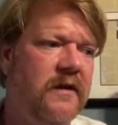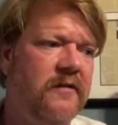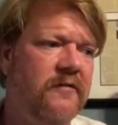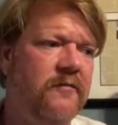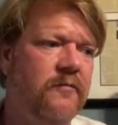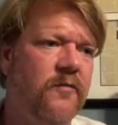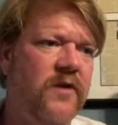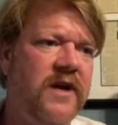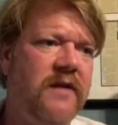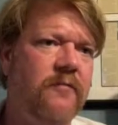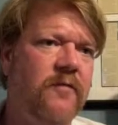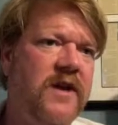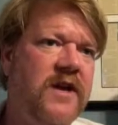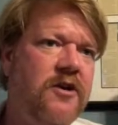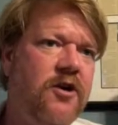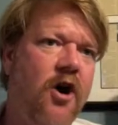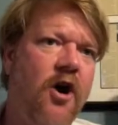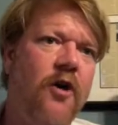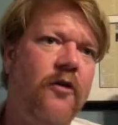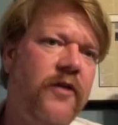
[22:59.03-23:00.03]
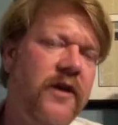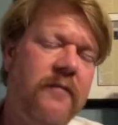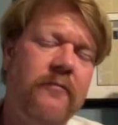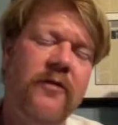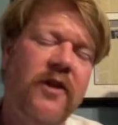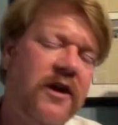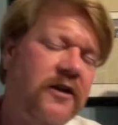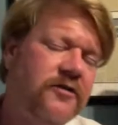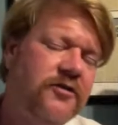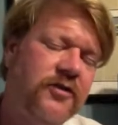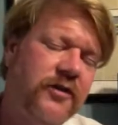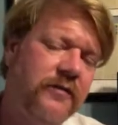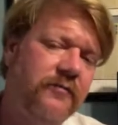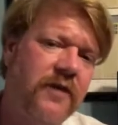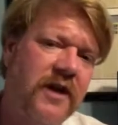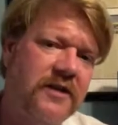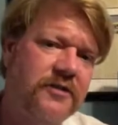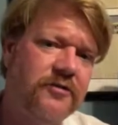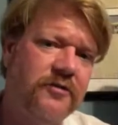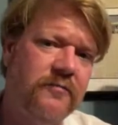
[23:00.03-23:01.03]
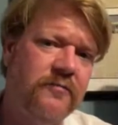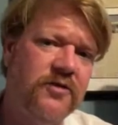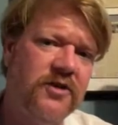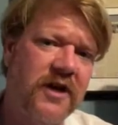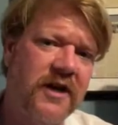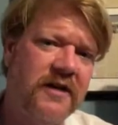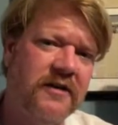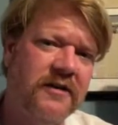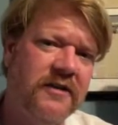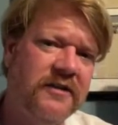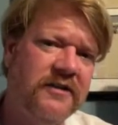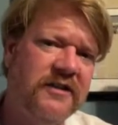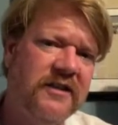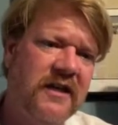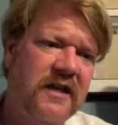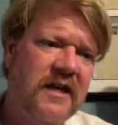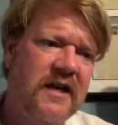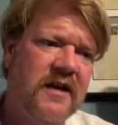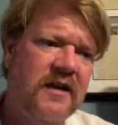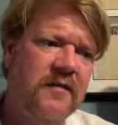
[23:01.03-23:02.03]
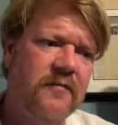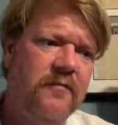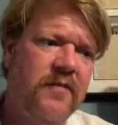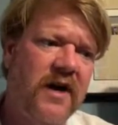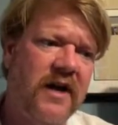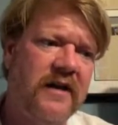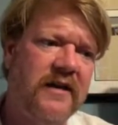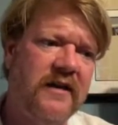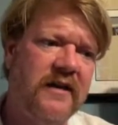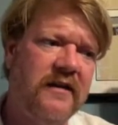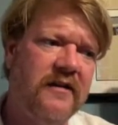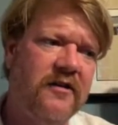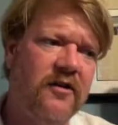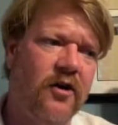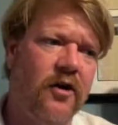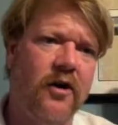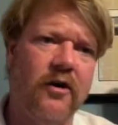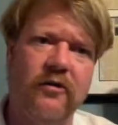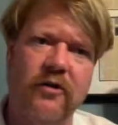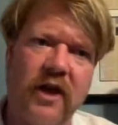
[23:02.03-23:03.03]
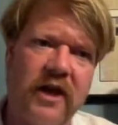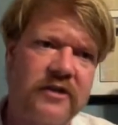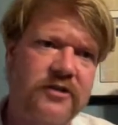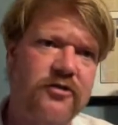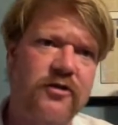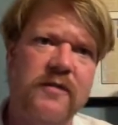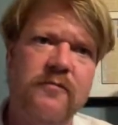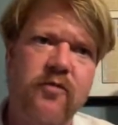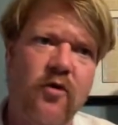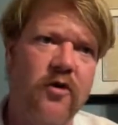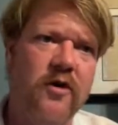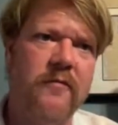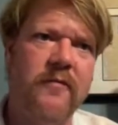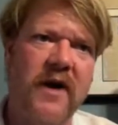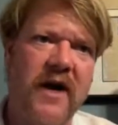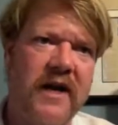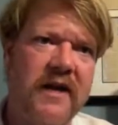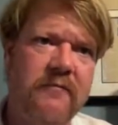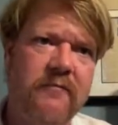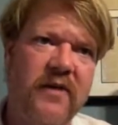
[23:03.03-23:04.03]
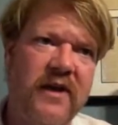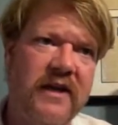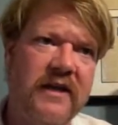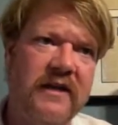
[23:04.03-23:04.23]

We call them luxury restroom trailers, or luxury porta potty, but